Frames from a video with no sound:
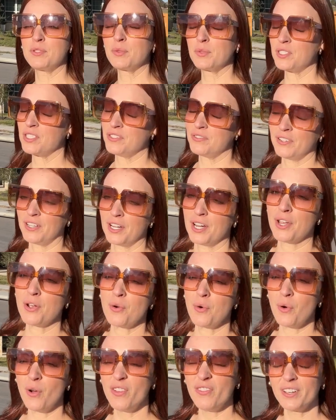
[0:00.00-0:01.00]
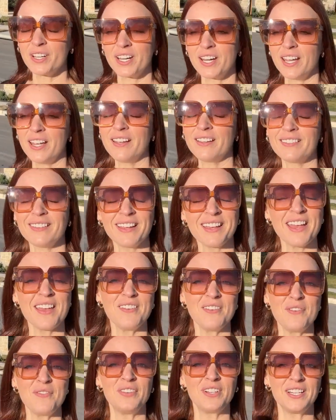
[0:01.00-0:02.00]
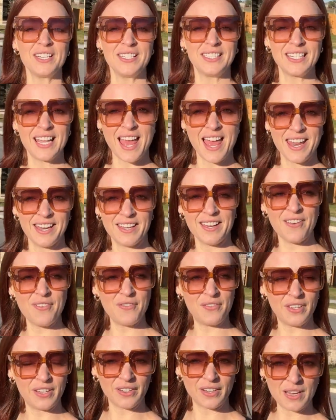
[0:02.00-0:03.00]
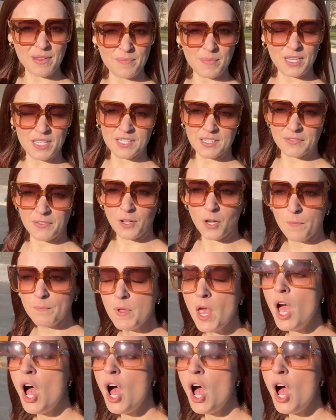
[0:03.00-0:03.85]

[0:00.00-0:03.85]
which is very cool, very zen, very peaceful.